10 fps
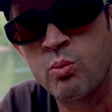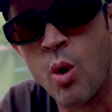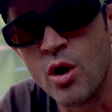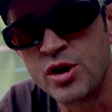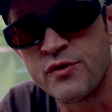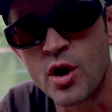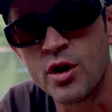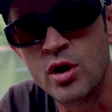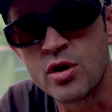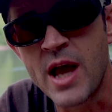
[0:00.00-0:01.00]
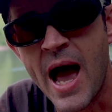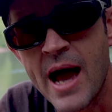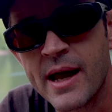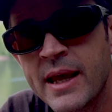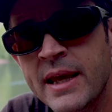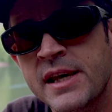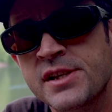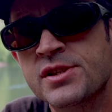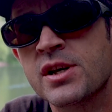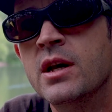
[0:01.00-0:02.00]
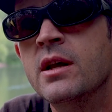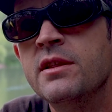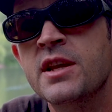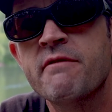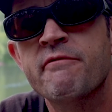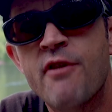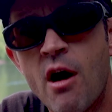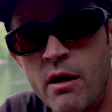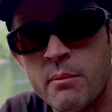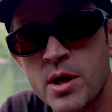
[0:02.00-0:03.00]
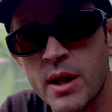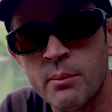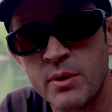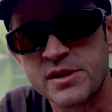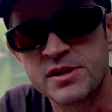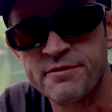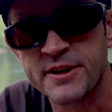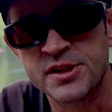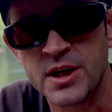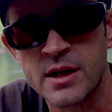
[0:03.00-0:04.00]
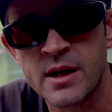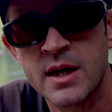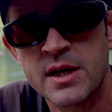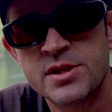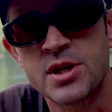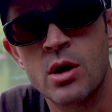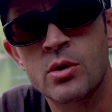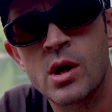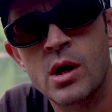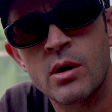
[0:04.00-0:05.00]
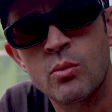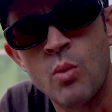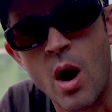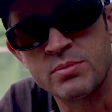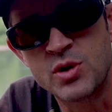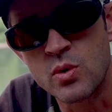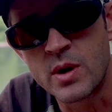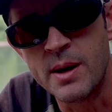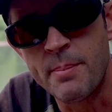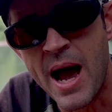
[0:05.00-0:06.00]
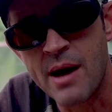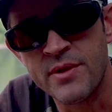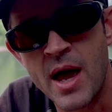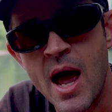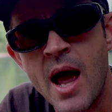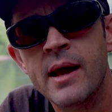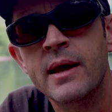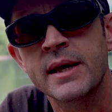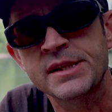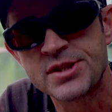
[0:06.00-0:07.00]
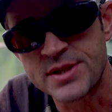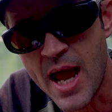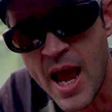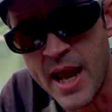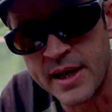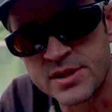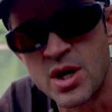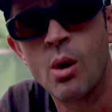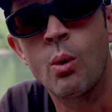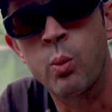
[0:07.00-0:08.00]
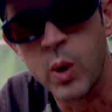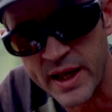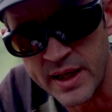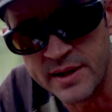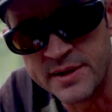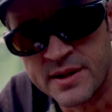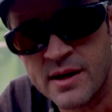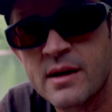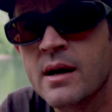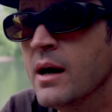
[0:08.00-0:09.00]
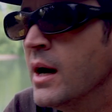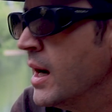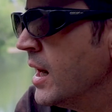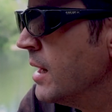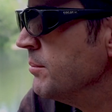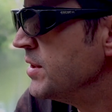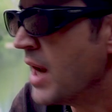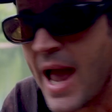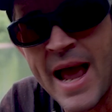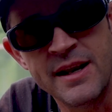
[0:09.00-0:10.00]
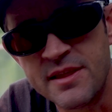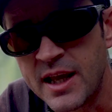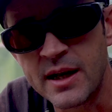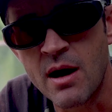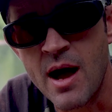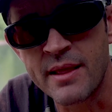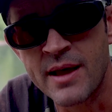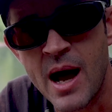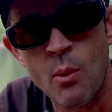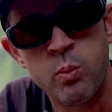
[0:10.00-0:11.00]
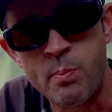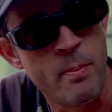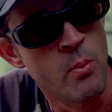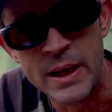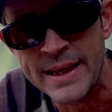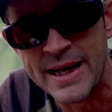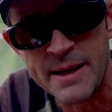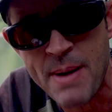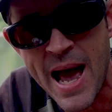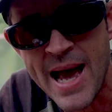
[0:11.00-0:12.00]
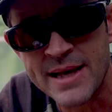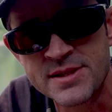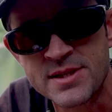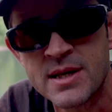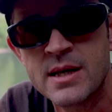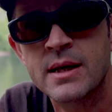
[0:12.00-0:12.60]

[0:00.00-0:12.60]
What you've got to look at is the environment in which you're fishing. So what I'm talking about there is snags, weed, you know, anything like that, lily pads.